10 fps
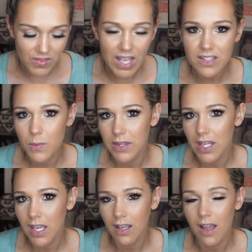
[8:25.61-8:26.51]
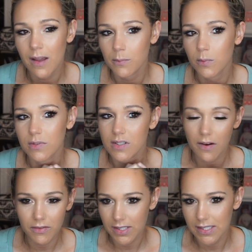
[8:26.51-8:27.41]
that's one thing I would
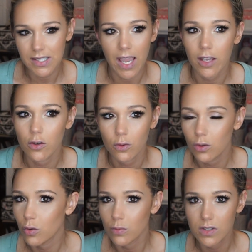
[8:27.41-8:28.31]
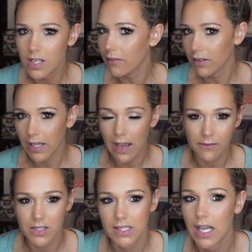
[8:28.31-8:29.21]
definitely say you definitely
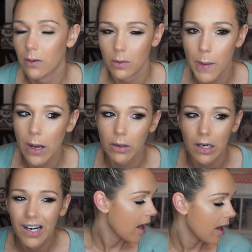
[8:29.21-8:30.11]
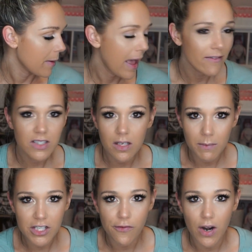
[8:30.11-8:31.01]
have to set it with powder. I haven't done
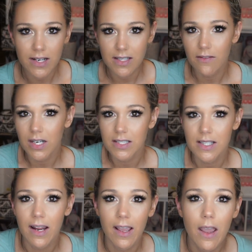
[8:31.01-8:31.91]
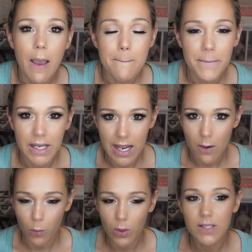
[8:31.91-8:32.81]
much for activity today, but
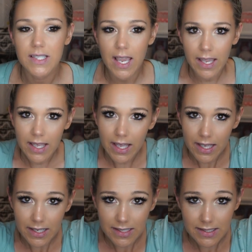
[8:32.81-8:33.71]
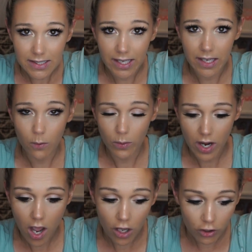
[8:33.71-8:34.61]
I will say it is like
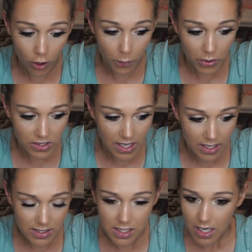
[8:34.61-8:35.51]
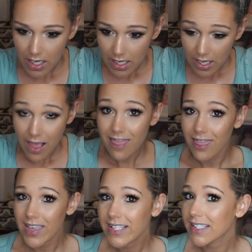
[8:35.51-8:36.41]
100%
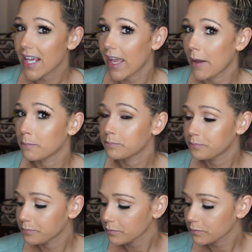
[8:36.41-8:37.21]
the same.